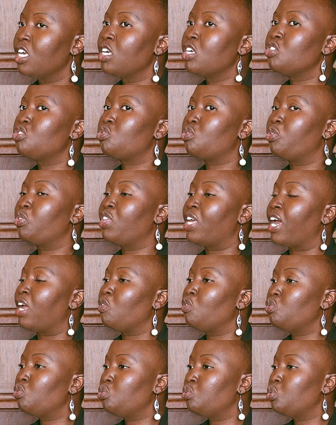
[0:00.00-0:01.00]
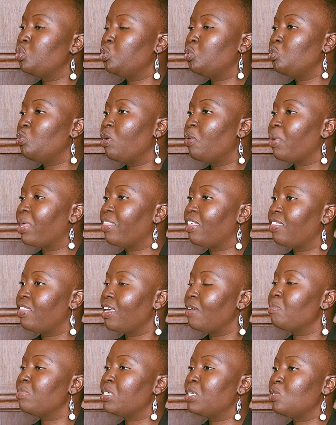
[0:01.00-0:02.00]
So they are not too sure whether the
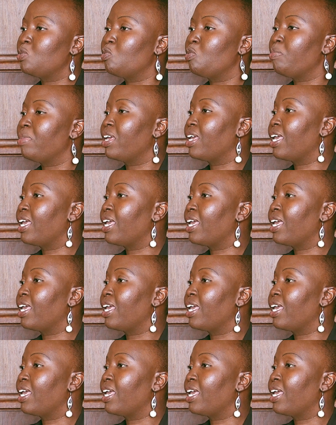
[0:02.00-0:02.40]
MDC will